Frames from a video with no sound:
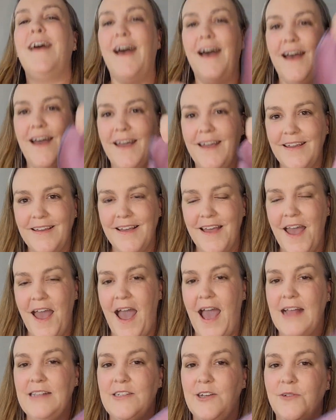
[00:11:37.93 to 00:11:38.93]
Hi.
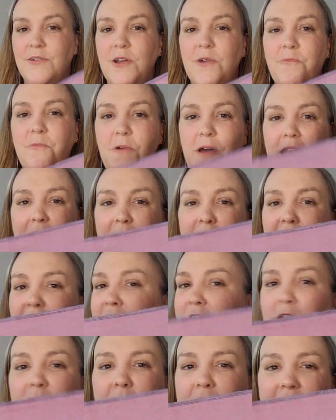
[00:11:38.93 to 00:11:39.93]
I don't know what I'm going
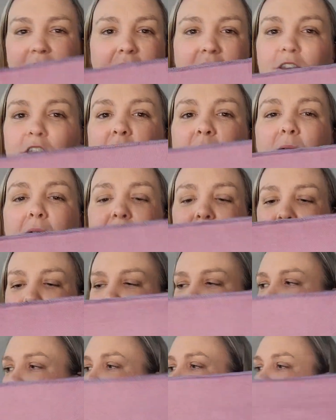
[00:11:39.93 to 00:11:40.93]
to do with it. No
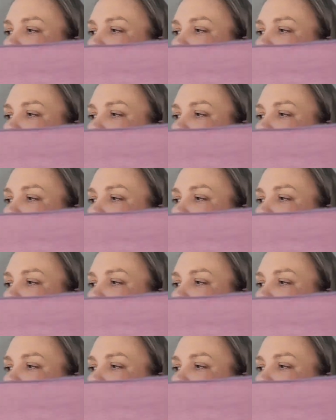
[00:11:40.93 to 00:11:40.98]
idea.